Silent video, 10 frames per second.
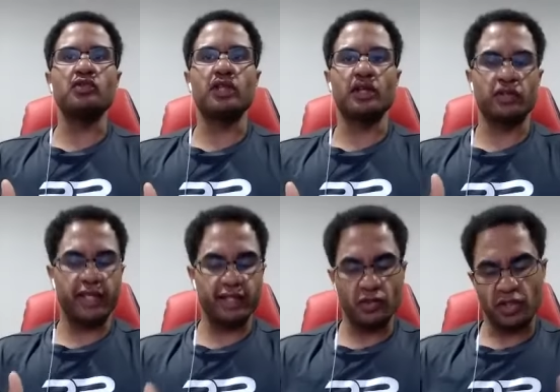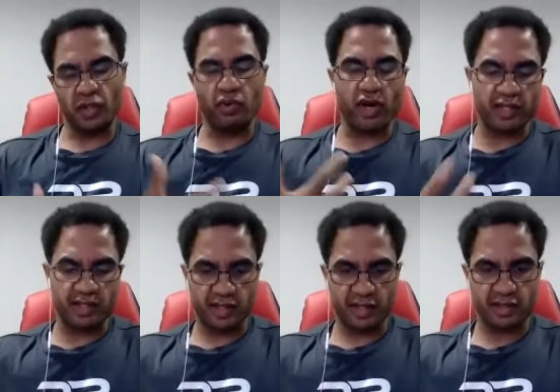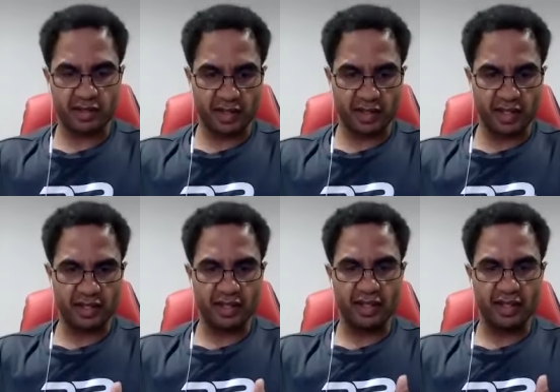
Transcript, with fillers: you learn, like, during the process? Like,